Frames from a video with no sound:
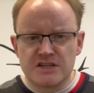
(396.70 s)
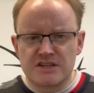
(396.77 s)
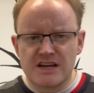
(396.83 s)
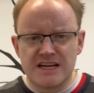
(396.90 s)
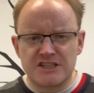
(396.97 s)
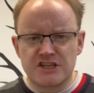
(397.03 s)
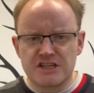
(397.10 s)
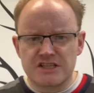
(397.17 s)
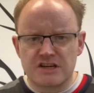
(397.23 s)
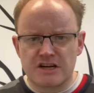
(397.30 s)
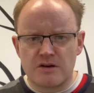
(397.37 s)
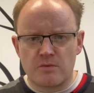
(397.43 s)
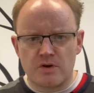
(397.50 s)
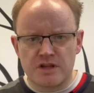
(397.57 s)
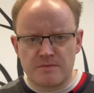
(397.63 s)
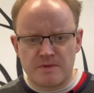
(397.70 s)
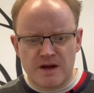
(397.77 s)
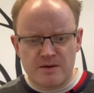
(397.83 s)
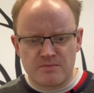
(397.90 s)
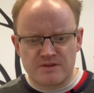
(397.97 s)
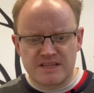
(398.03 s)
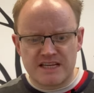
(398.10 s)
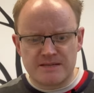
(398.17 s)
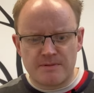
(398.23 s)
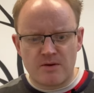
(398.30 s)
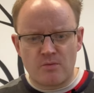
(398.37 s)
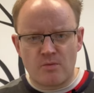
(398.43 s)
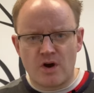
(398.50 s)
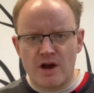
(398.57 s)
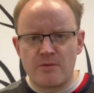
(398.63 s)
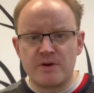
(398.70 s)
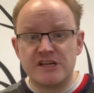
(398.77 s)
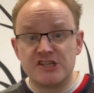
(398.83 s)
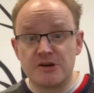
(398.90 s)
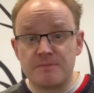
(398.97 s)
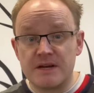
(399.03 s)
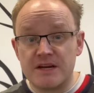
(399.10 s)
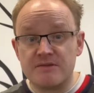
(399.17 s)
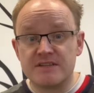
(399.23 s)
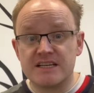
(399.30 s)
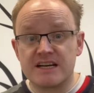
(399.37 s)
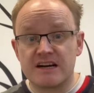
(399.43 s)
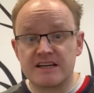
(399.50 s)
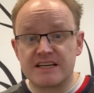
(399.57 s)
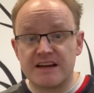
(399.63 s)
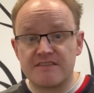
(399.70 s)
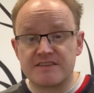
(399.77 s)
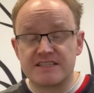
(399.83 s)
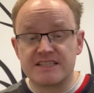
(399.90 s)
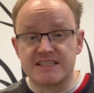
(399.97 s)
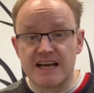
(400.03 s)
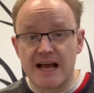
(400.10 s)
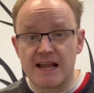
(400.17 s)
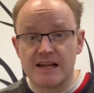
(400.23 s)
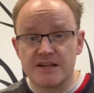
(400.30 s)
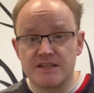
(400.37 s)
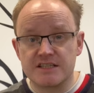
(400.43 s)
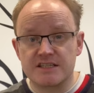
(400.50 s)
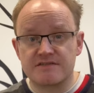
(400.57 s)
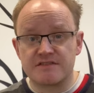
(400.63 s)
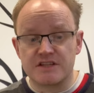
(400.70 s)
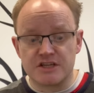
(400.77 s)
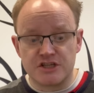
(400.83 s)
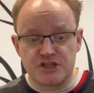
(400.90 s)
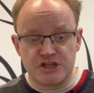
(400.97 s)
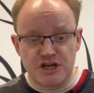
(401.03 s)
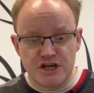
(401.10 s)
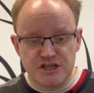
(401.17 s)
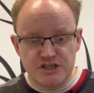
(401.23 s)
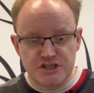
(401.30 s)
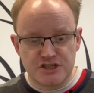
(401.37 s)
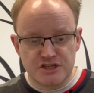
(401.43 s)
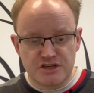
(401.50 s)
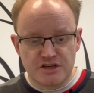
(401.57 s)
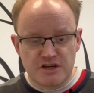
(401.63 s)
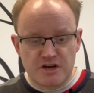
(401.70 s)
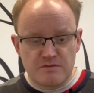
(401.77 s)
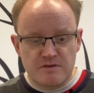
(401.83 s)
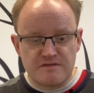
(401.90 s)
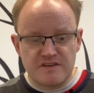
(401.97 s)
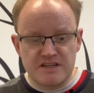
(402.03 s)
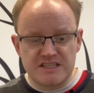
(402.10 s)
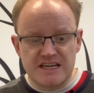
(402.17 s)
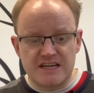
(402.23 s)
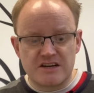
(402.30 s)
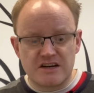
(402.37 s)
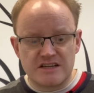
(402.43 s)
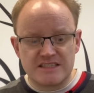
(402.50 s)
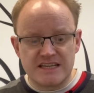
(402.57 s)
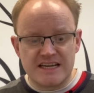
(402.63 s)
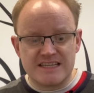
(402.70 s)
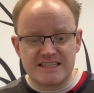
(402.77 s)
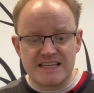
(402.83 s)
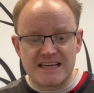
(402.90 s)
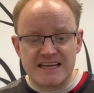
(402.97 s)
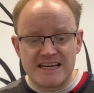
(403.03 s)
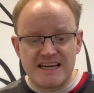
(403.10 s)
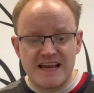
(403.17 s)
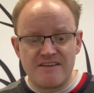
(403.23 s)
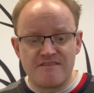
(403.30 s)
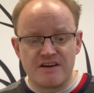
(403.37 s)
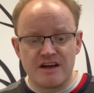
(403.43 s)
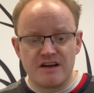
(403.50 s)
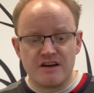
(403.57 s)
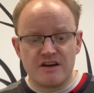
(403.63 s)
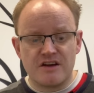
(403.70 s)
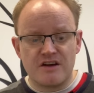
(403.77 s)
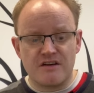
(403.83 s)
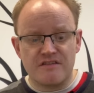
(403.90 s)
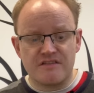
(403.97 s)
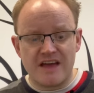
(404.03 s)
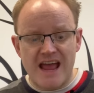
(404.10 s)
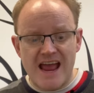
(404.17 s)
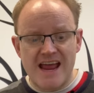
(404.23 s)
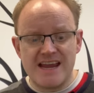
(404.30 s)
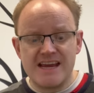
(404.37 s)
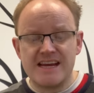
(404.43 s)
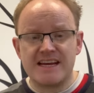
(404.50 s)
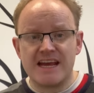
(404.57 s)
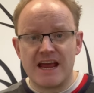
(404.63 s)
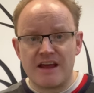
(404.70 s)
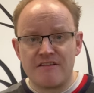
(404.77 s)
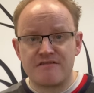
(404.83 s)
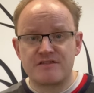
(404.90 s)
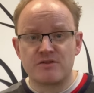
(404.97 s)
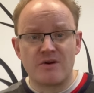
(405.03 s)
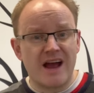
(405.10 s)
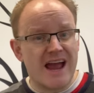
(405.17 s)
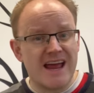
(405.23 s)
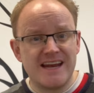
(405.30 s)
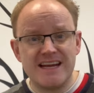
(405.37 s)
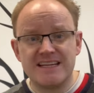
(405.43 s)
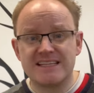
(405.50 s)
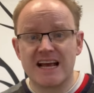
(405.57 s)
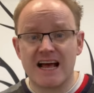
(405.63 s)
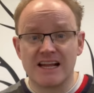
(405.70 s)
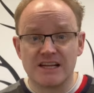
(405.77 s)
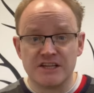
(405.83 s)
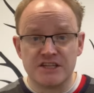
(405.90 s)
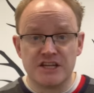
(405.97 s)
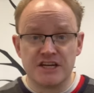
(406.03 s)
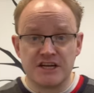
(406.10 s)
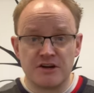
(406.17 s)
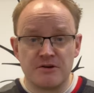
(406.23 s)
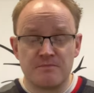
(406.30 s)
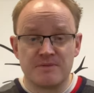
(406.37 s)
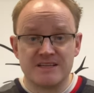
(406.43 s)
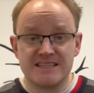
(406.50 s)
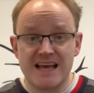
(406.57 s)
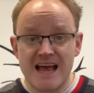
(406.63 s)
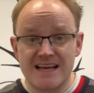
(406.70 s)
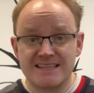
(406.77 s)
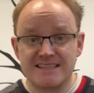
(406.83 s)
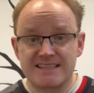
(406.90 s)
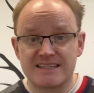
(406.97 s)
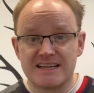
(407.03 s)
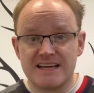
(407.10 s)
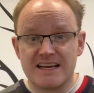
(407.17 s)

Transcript: So let's just look at what the Bible says about why we should be using our gifts and talents for the church. Well, firstly, God is the giver of any gift or any talent that you possess.